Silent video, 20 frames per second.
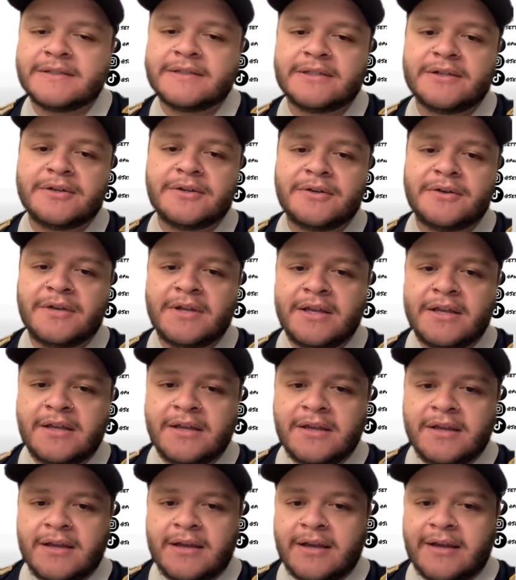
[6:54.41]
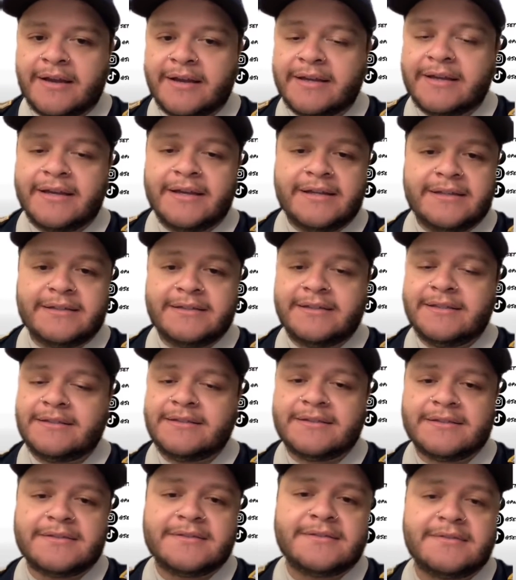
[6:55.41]
So I guess
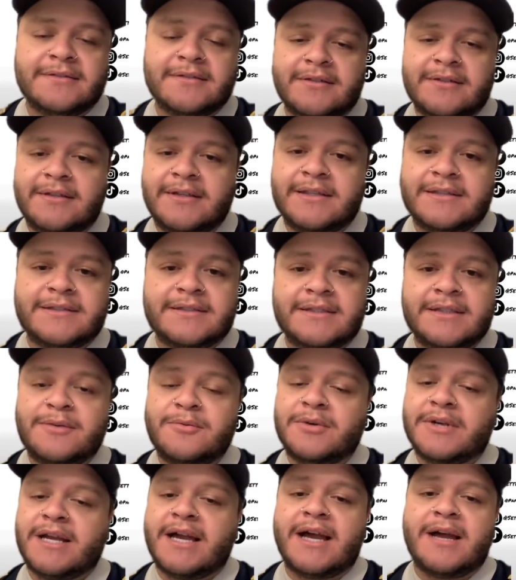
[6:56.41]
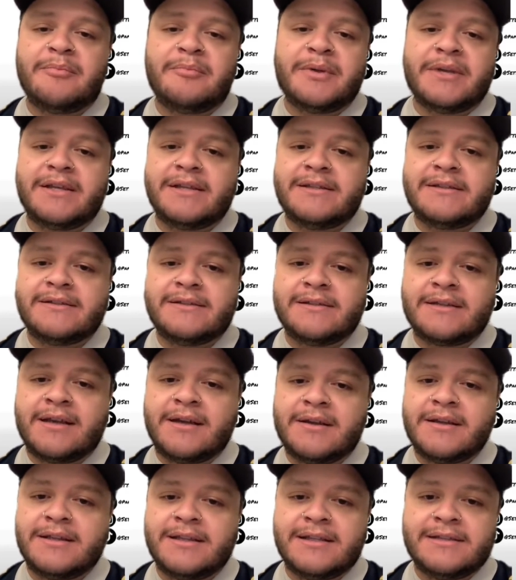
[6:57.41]
it's let's see what happens.
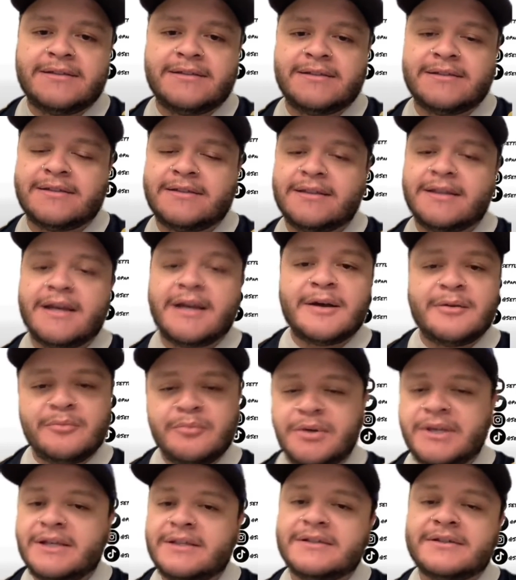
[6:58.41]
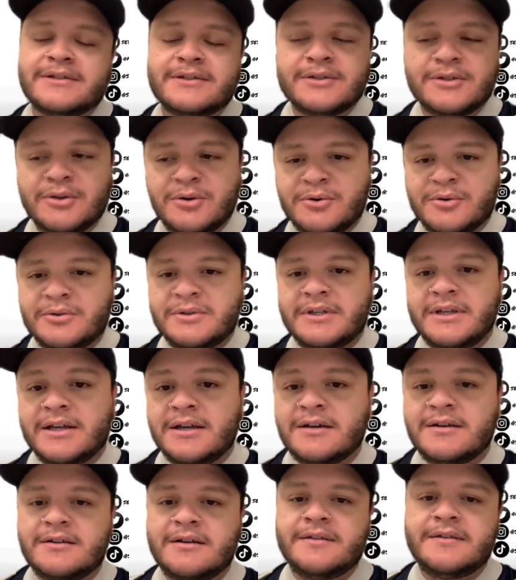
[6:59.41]
I, let's not be so
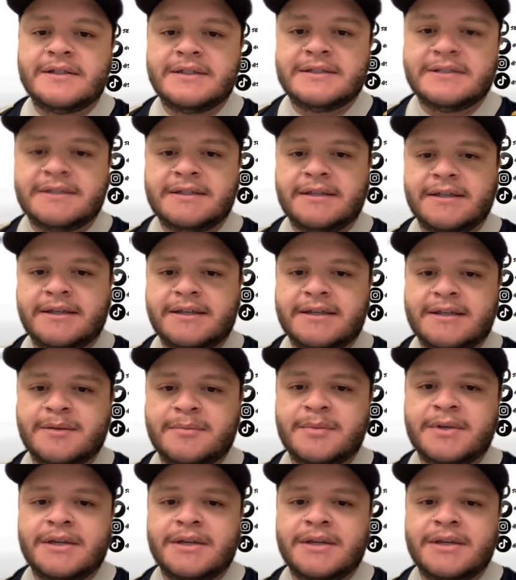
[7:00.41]
down on this team.